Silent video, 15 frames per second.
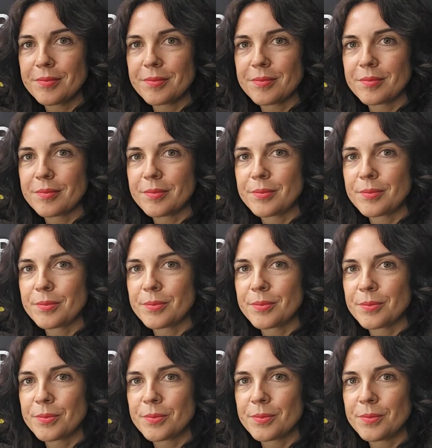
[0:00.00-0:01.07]

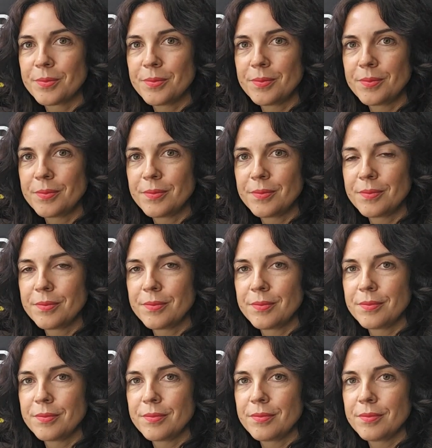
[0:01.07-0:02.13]

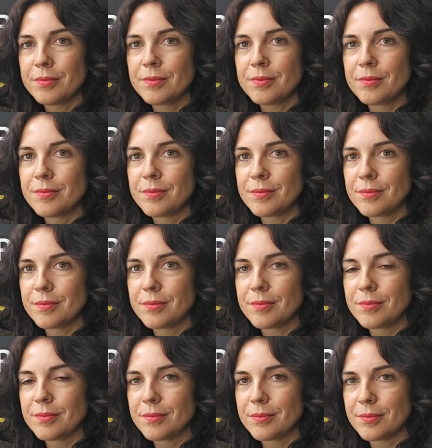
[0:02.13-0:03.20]

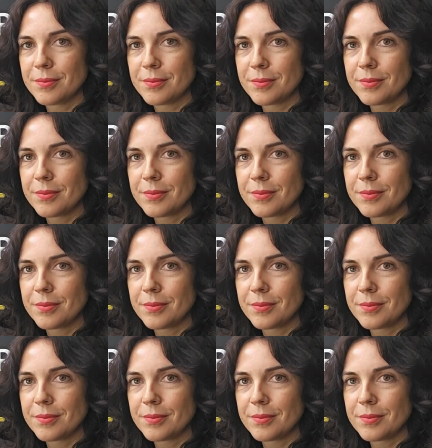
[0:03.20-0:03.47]
(not speaking)